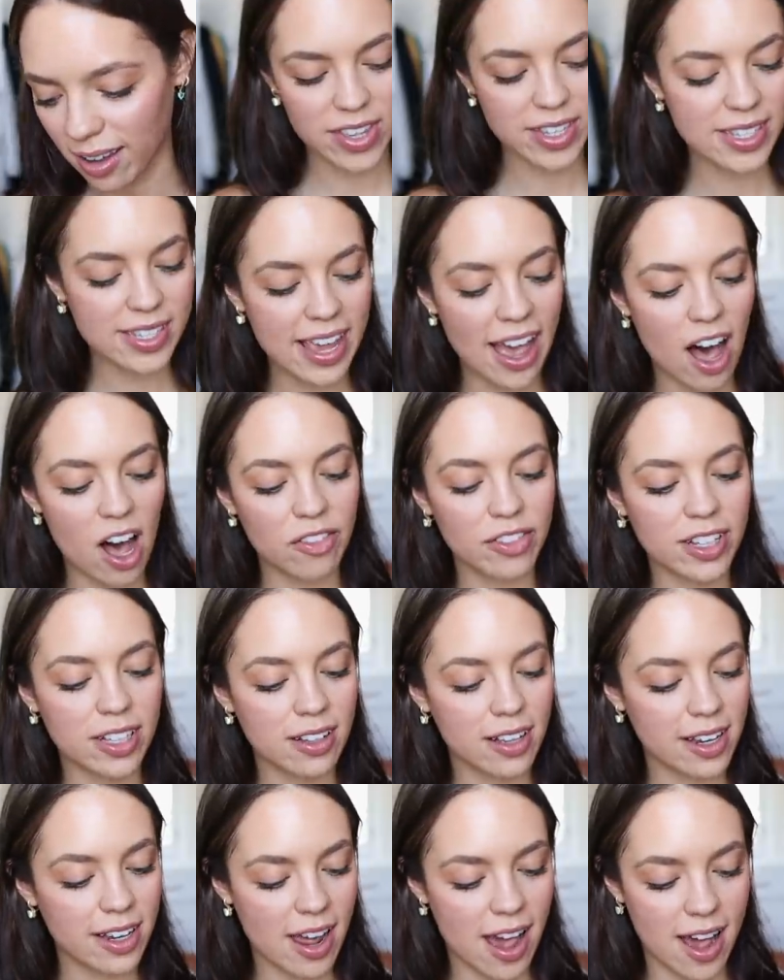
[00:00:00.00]
This Calvin
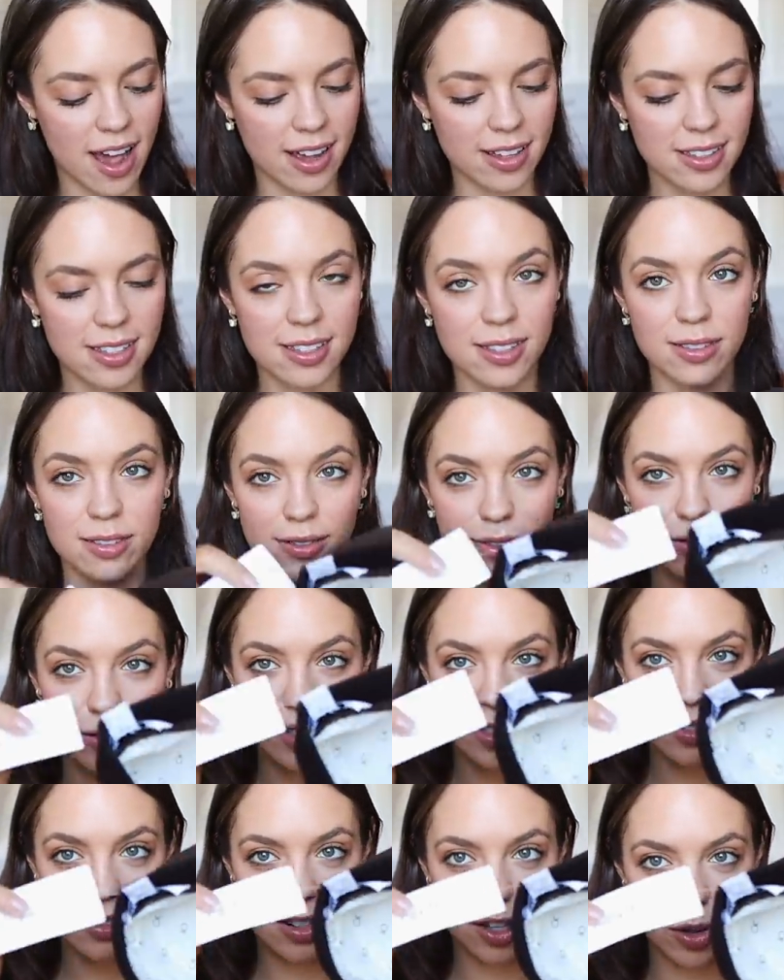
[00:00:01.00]
Klein hat,
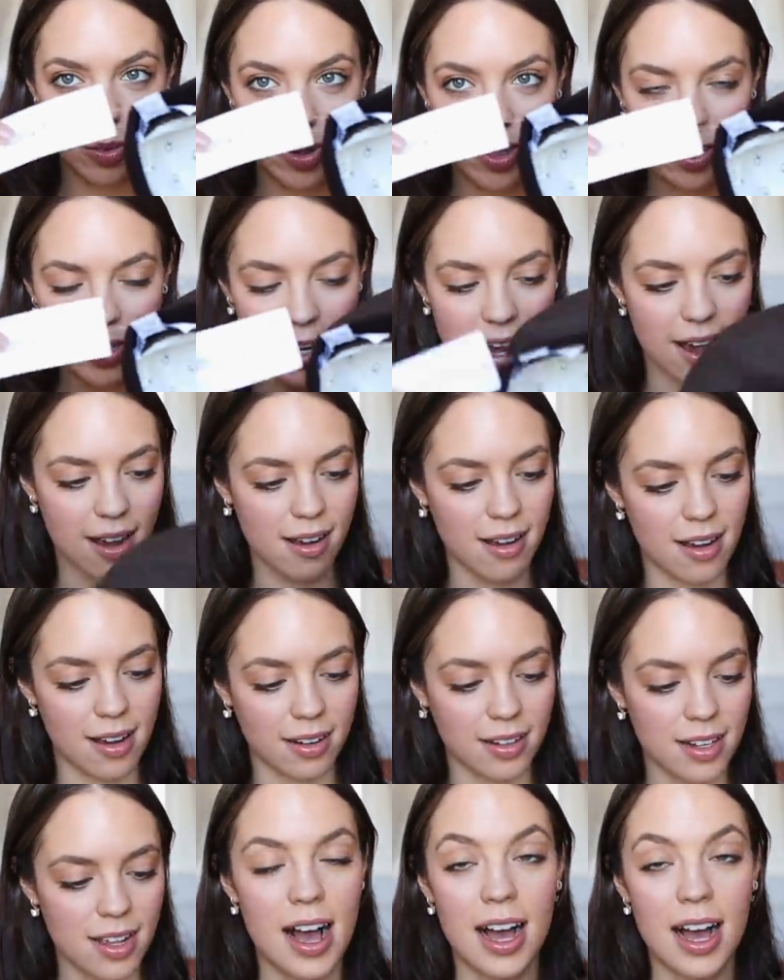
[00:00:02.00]
still with the tag on,